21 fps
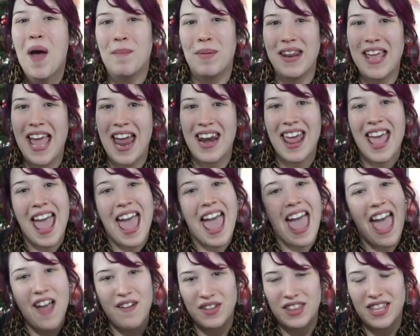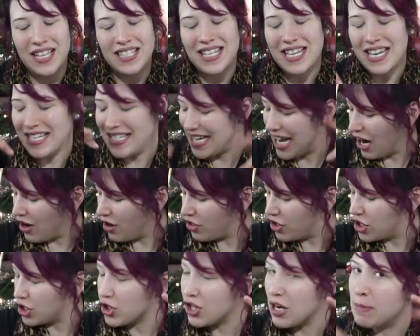But again, everything's down in
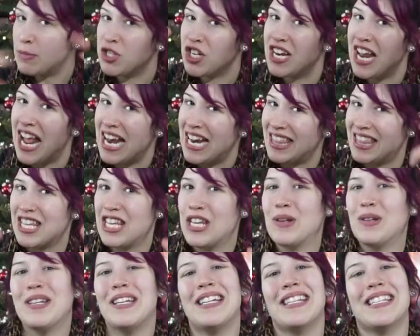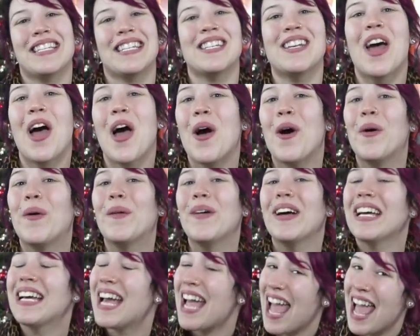the description, anything you need to
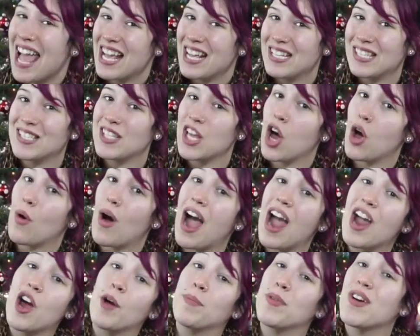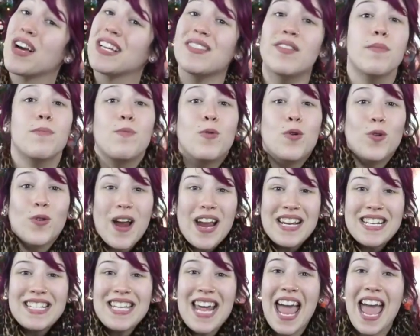know. So I hope you guys have a
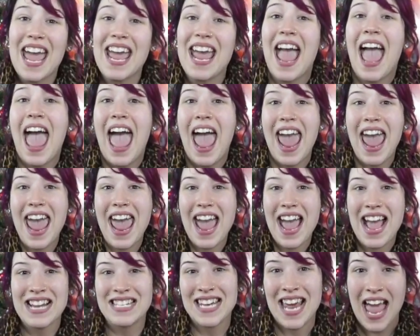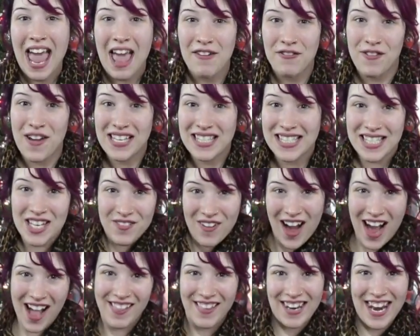great day and festive
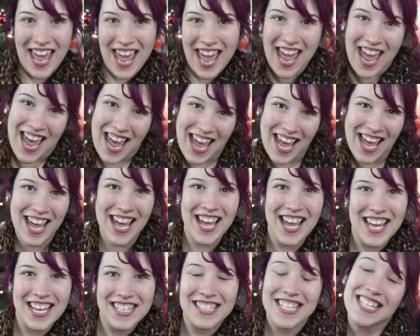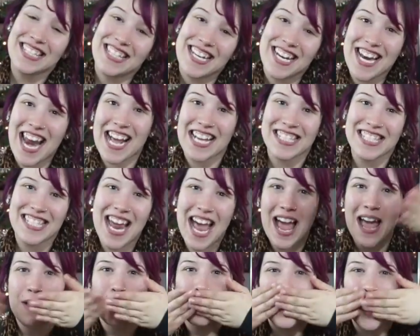holidays. See you next
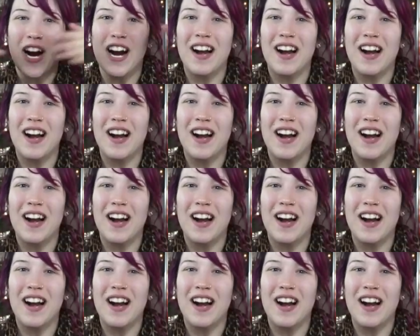time.